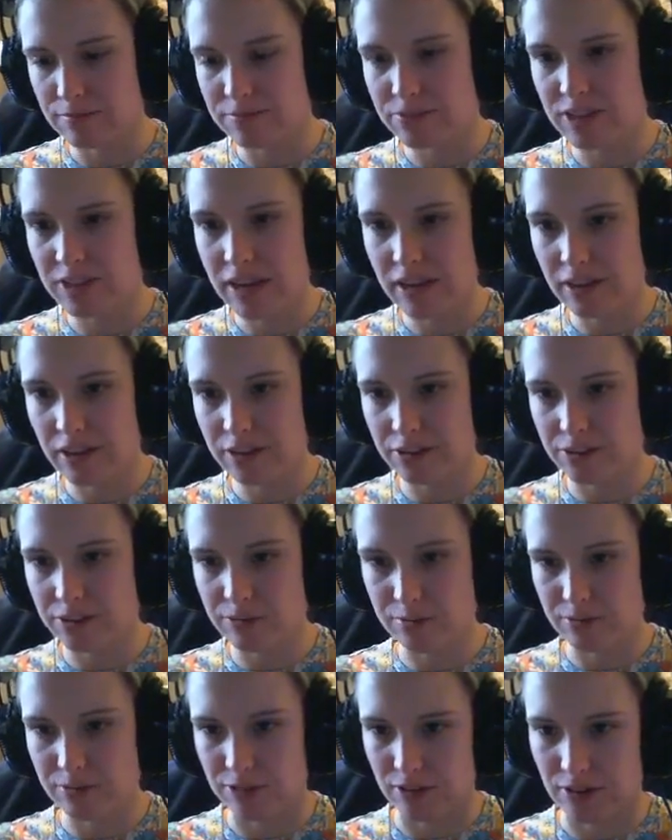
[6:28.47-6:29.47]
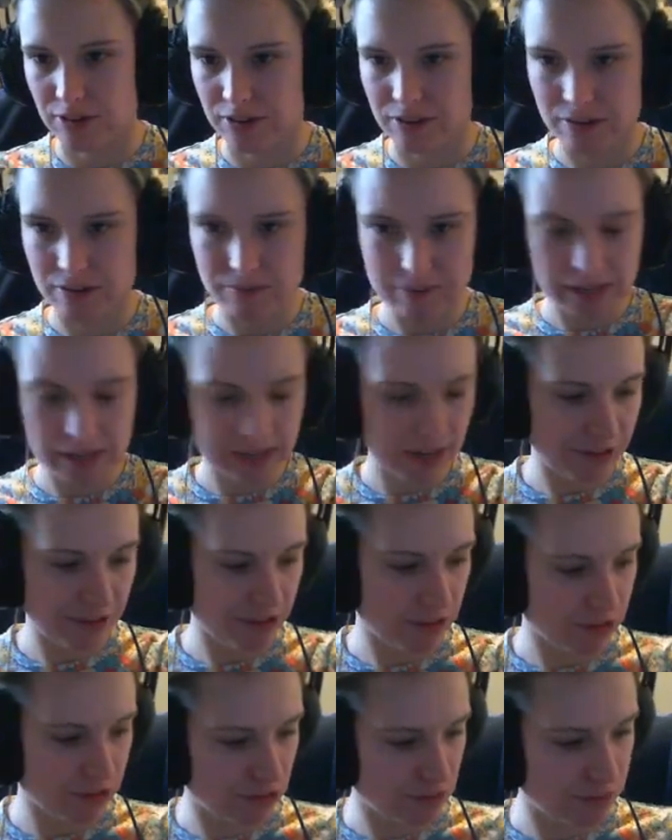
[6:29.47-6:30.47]
decks, so I guess
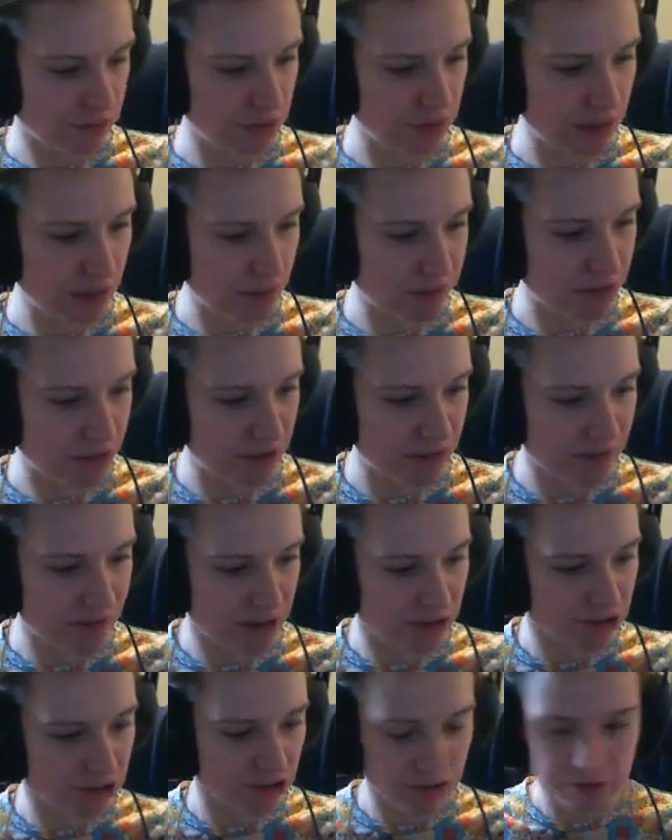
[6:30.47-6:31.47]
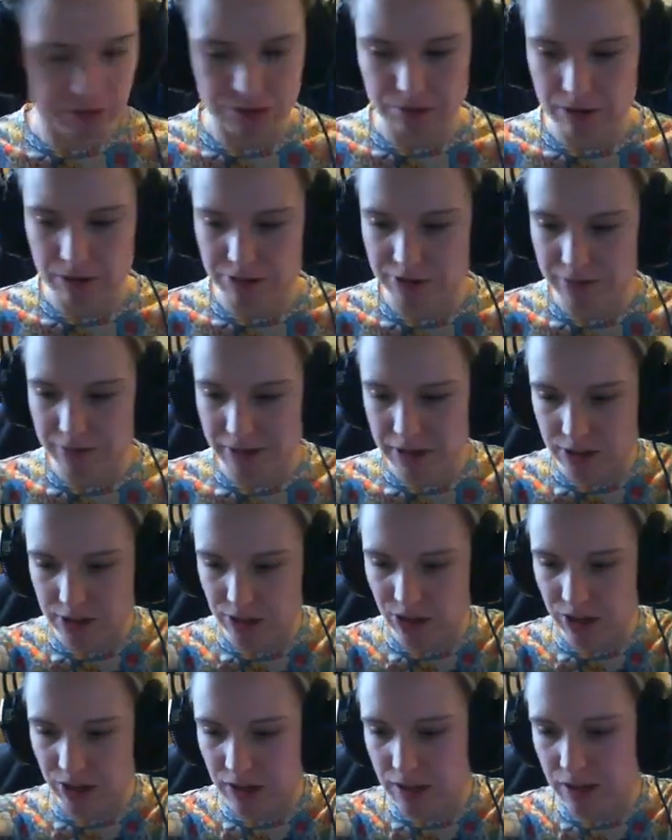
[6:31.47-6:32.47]
I'll just put that brick of energy with the rest of my
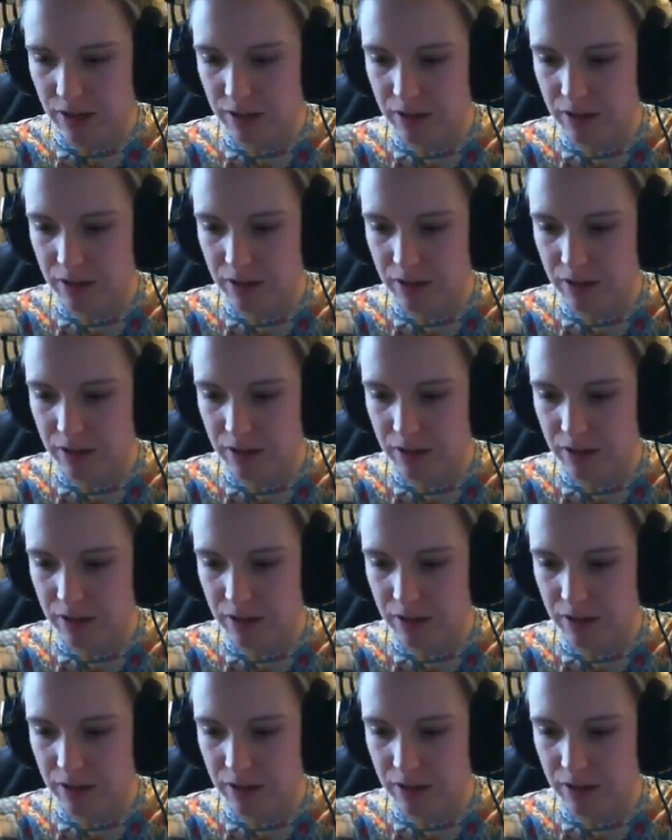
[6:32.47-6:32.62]
energy.